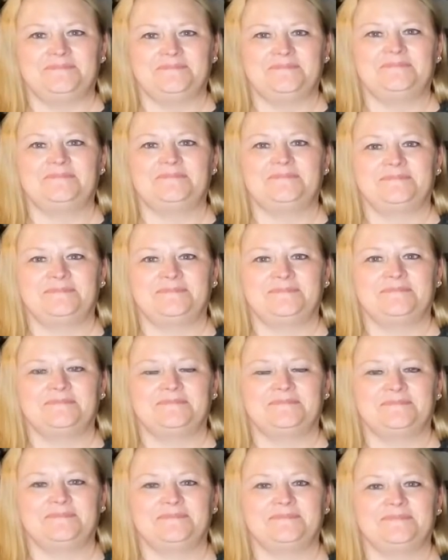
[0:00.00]

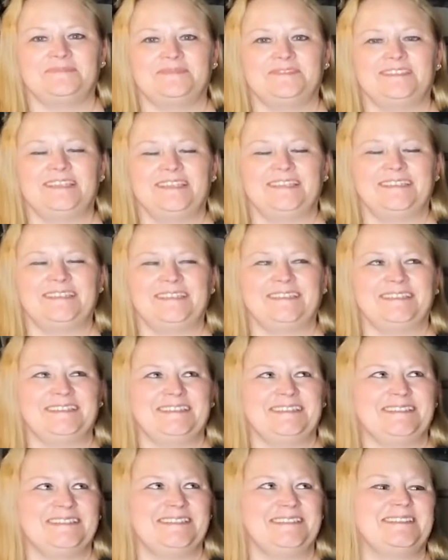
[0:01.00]

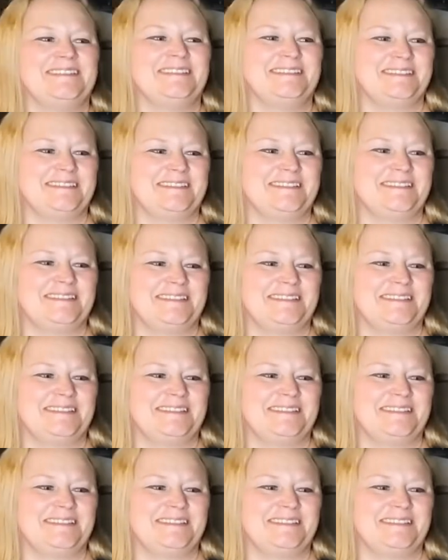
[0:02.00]
(not speaking)